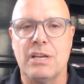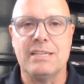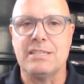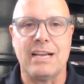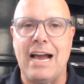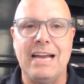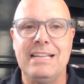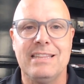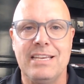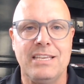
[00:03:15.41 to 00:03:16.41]
it's like, I
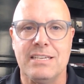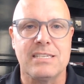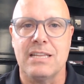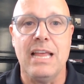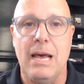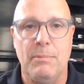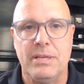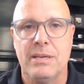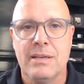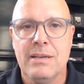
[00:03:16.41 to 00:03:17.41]
didn't think you slept.